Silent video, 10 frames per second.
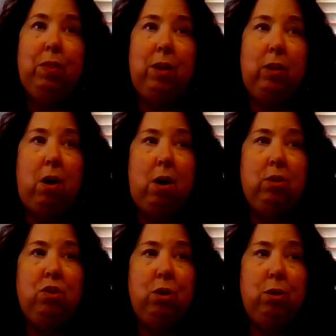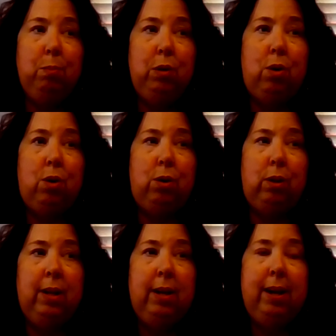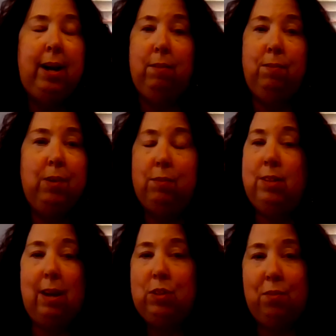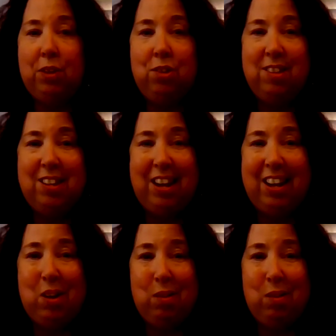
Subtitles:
the long-term goal of self-sufficiency,